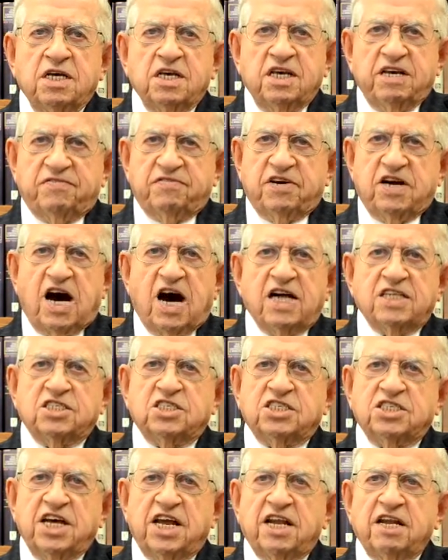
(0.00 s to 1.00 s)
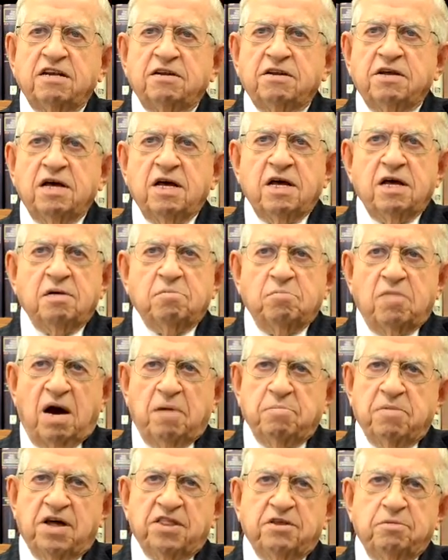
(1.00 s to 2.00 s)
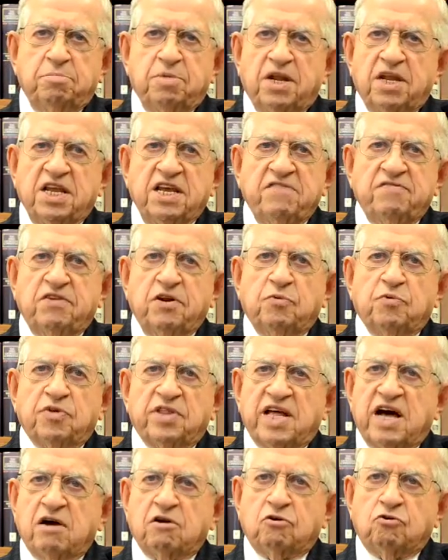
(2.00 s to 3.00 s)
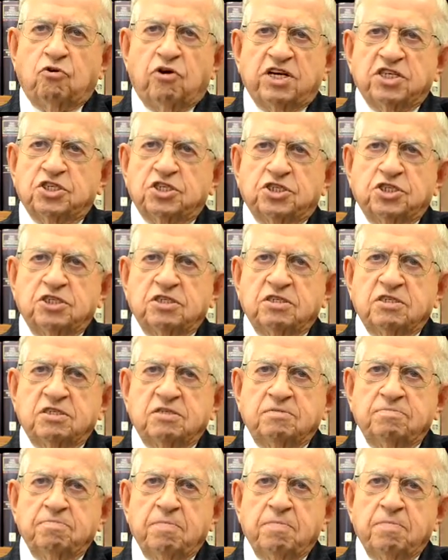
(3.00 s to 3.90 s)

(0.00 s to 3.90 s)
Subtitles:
If God said it, my mother believed it without question.